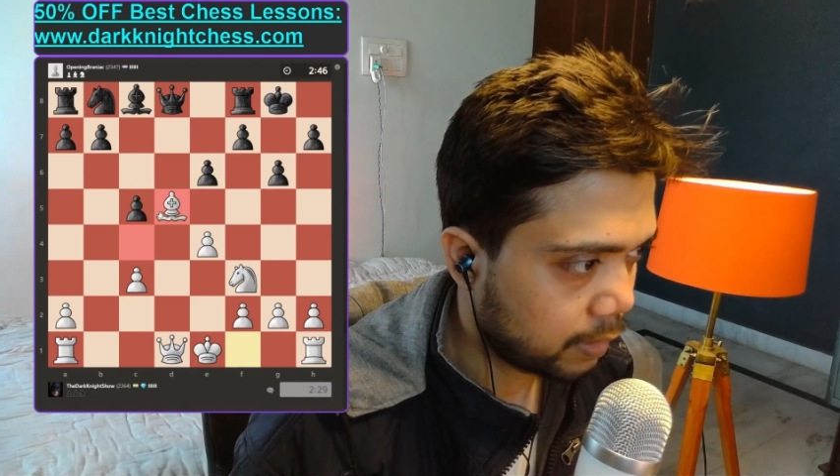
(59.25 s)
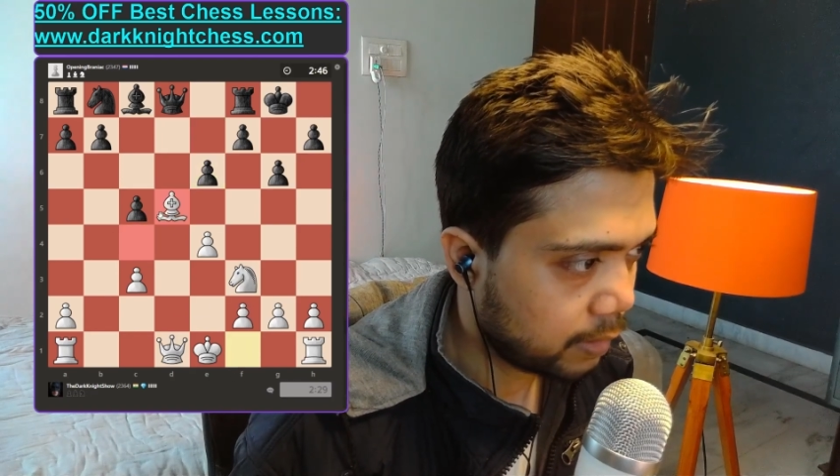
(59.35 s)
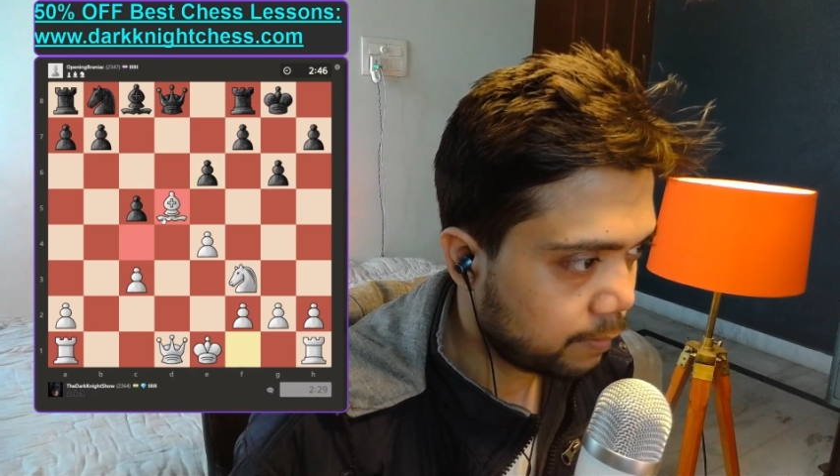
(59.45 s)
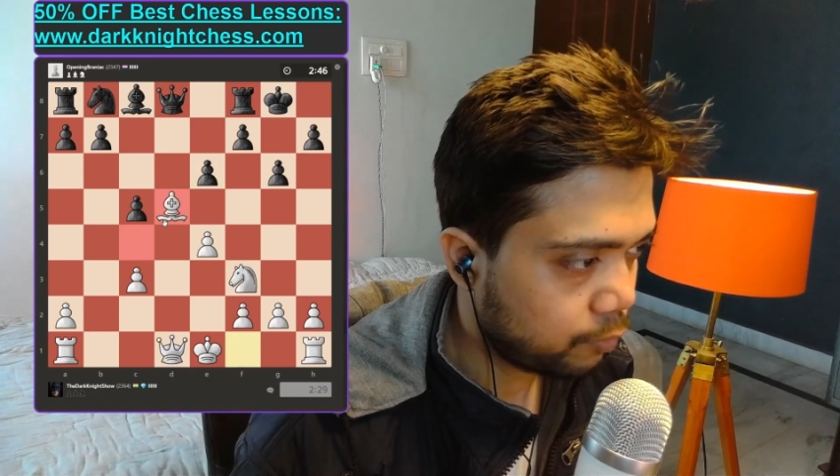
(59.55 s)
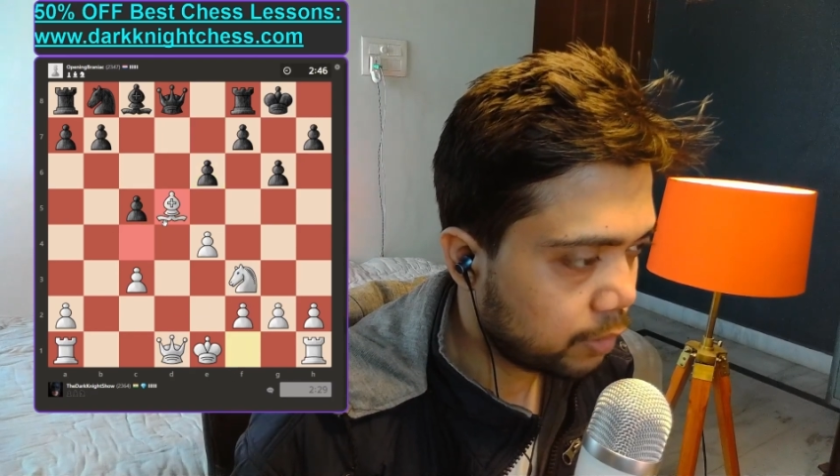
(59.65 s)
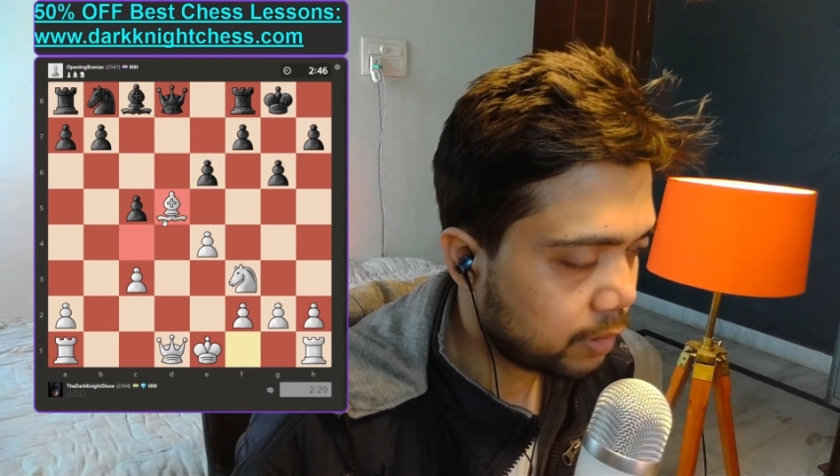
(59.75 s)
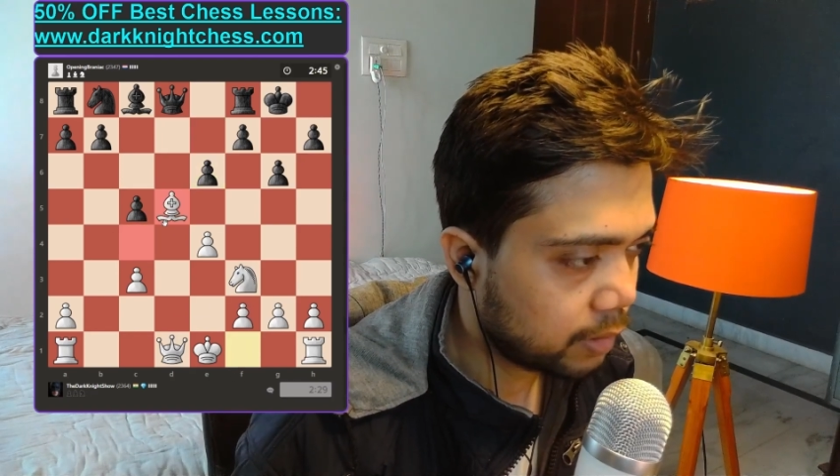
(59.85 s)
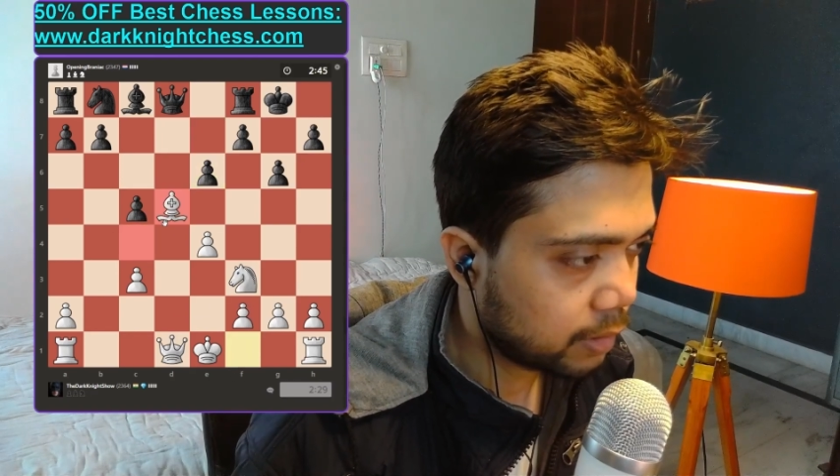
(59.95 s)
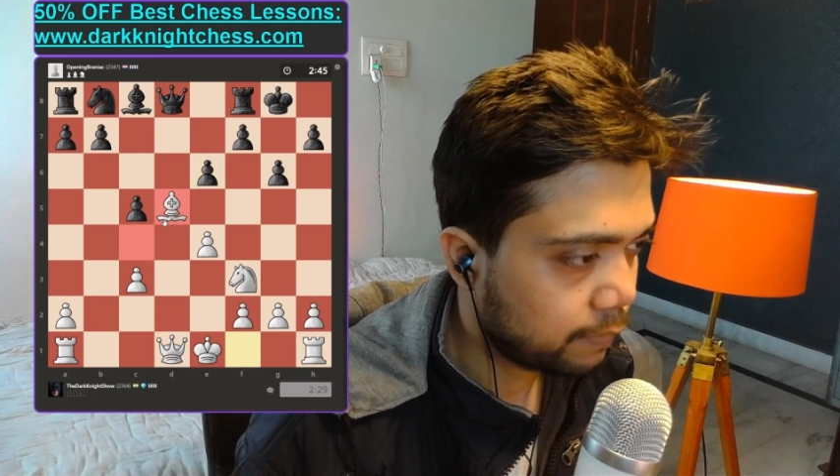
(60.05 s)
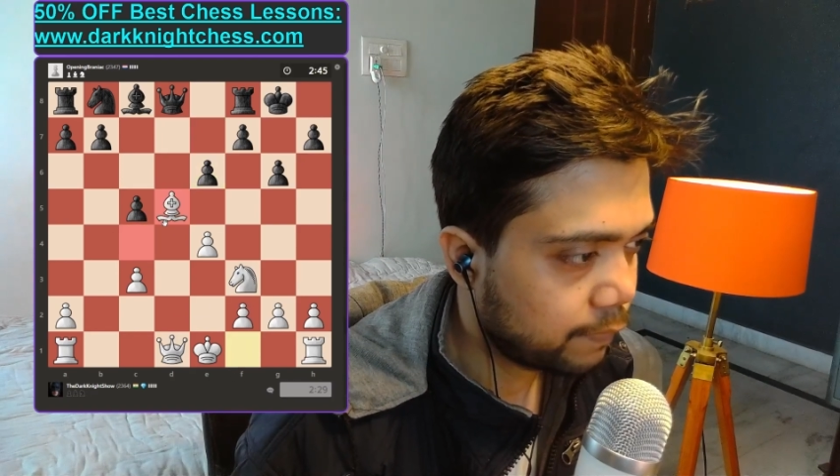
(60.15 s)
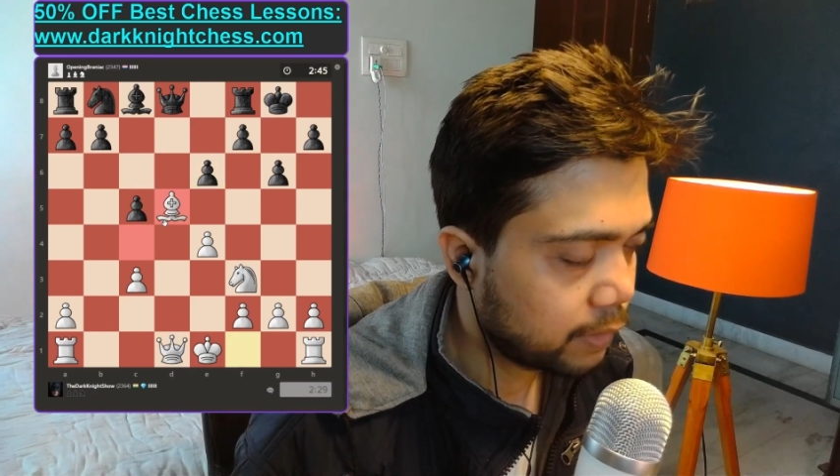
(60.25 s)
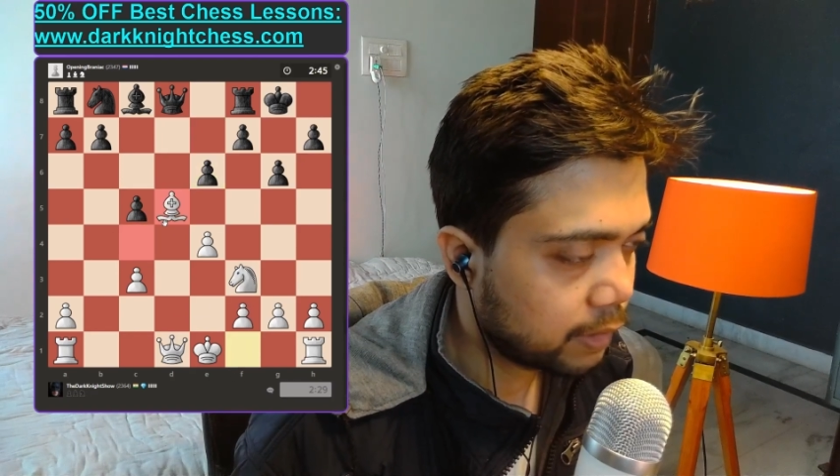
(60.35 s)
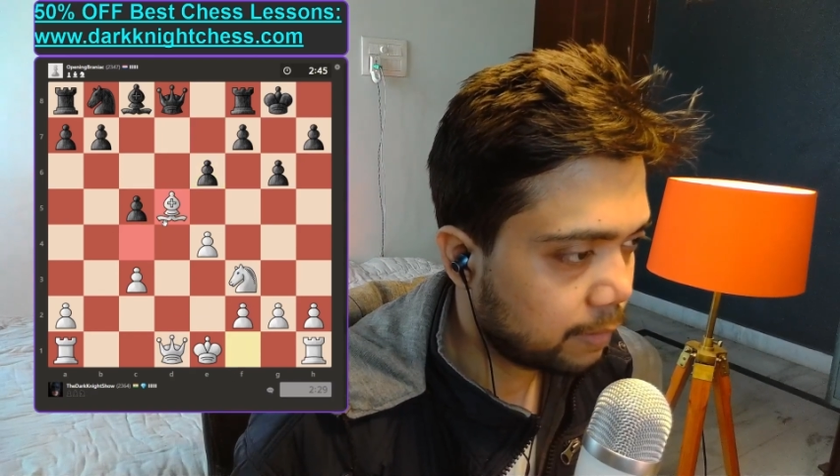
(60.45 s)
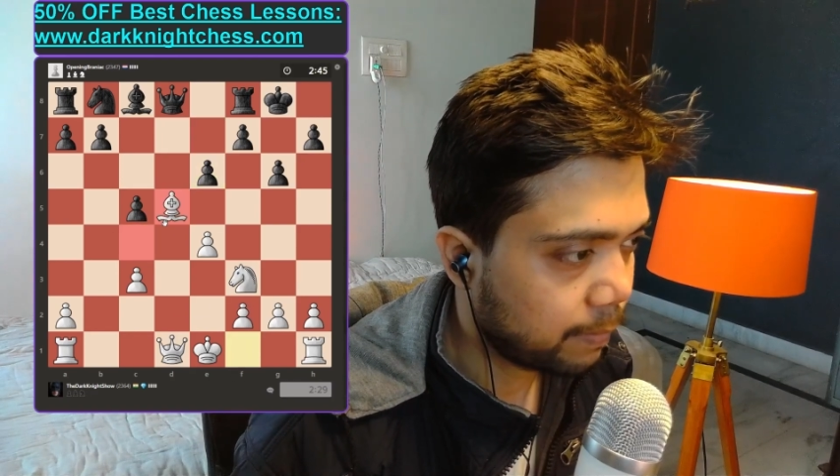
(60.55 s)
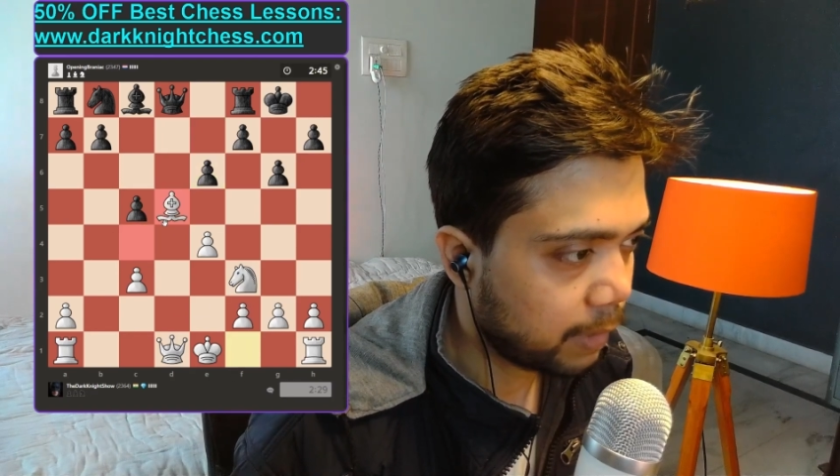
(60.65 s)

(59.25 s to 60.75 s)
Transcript: and opponent takes and we take